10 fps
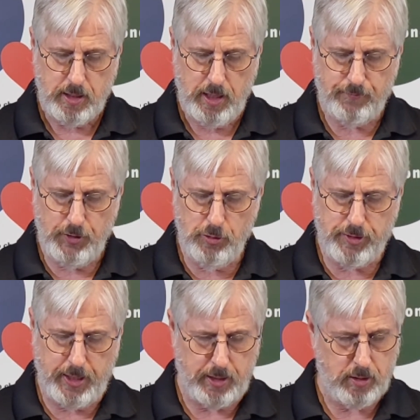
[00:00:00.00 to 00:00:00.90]
If you
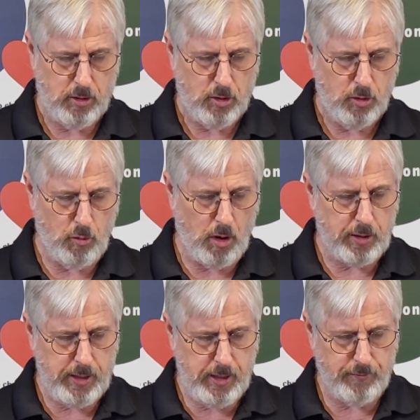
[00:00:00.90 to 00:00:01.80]
then, who
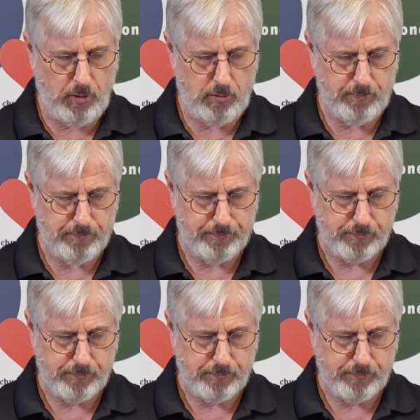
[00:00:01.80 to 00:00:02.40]
are evil,